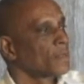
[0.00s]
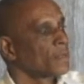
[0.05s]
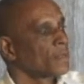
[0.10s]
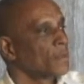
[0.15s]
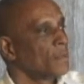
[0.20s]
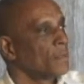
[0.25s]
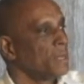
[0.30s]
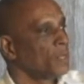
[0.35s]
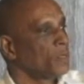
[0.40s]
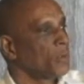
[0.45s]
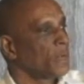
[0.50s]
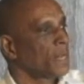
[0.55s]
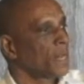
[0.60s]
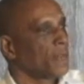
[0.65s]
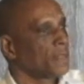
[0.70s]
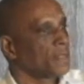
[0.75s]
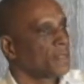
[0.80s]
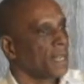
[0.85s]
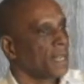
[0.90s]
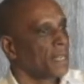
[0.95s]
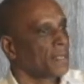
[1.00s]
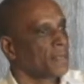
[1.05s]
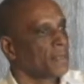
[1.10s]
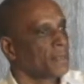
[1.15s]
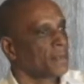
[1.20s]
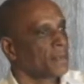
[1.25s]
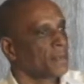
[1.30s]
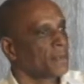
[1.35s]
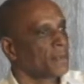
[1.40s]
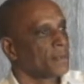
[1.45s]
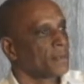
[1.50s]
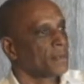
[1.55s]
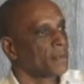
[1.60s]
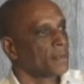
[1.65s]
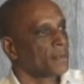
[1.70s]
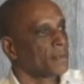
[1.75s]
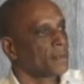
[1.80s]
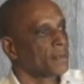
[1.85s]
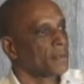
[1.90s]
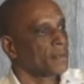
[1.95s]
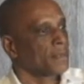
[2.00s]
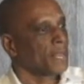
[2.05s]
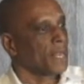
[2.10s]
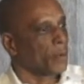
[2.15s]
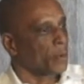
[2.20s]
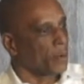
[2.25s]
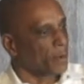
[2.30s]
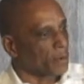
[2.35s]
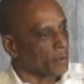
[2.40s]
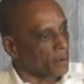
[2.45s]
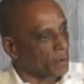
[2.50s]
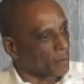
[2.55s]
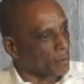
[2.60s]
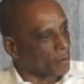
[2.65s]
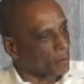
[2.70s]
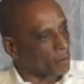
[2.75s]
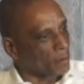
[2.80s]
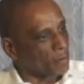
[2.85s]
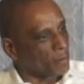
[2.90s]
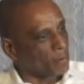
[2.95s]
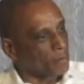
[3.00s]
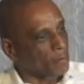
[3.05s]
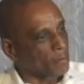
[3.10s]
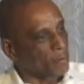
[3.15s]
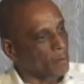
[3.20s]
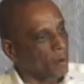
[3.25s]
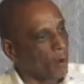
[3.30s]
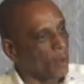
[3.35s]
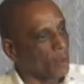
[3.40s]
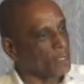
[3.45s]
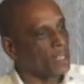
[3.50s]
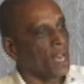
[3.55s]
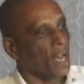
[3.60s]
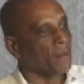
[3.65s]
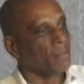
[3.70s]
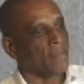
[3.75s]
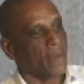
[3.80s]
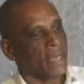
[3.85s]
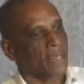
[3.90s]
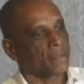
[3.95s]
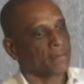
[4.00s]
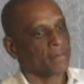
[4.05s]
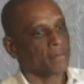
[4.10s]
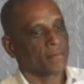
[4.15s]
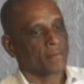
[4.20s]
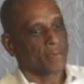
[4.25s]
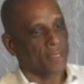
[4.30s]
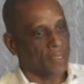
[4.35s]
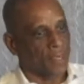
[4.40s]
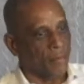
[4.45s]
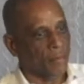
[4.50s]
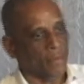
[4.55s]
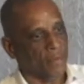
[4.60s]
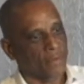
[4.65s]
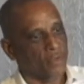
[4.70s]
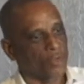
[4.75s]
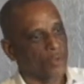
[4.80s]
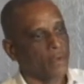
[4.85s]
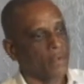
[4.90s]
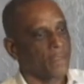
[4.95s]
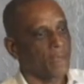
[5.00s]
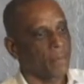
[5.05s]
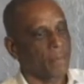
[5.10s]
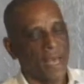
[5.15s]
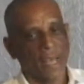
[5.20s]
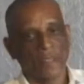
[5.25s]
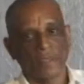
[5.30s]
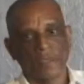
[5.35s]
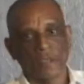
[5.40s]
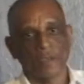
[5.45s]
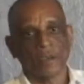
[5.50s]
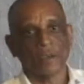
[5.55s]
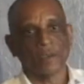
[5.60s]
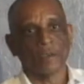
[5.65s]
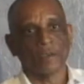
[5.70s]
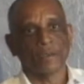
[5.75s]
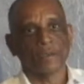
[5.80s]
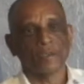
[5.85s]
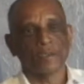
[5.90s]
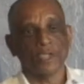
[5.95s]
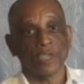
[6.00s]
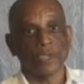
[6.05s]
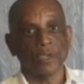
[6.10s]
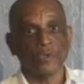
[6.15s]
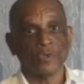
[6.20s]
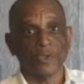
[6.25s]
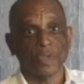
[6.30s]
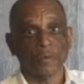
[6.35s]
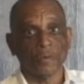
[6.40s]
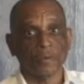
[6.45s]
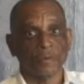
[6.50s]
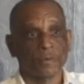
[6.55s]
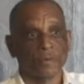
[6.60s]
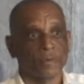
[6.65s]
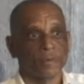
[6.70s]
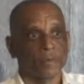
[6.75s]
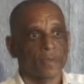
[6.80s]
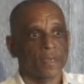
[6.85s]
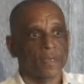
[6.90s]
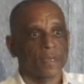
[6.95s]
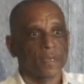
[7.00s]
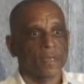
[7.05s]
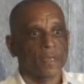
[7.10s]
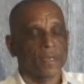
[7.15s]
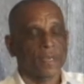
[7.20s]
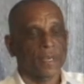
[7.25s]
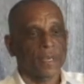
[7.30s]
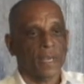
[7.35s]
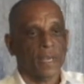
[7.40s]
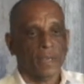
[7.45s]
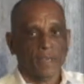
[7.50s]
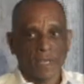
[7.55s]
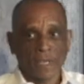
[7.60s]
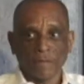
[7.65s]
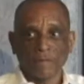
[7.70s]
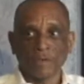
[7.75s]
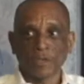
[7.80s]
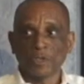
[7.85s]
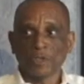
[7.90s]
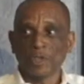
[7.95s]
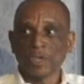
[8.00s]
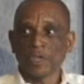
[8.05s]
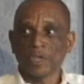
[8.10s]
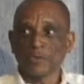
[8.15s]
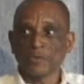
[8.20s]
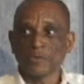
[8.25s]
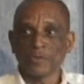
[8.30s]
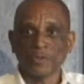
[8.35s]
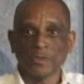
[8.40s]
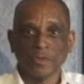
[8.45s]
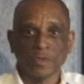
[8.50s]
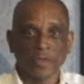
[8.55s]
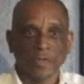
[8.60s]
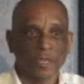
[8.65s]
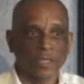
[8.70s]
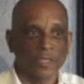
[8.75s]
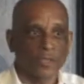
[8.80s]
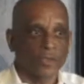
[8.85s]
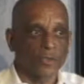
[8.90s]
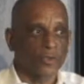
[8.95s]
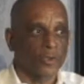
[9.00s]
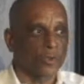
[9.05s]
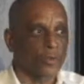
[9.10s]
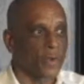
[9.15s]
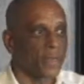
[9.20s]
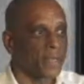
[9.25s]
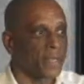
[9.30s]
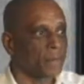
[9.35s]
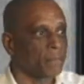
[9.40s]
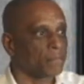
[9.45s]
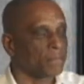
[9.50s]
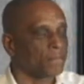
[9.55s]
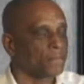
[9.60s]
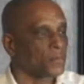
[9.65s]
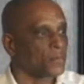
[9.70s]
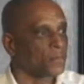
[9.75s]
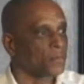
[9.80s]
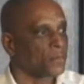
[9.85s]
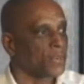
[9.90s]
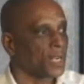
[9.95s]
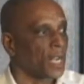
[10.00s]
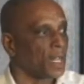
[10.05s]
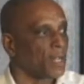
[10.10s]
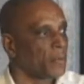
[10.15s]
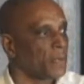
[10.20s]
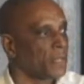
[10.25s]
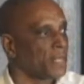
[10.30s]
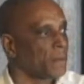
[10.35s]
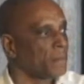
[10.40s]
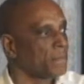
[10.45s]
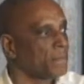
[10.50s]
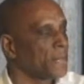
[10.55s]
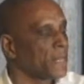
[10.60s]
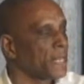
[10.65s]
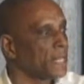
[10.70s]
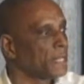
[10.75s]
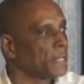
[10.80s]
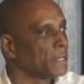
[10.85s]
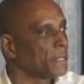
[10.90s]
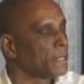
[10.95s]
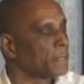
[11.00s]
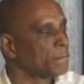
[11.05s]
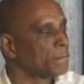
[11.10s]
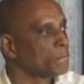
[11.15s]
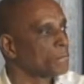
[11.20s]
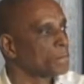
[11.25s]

to meet with us, and they were all young men. Some of the two of them had their children, uh, infant children, uh, children with them, child with them, and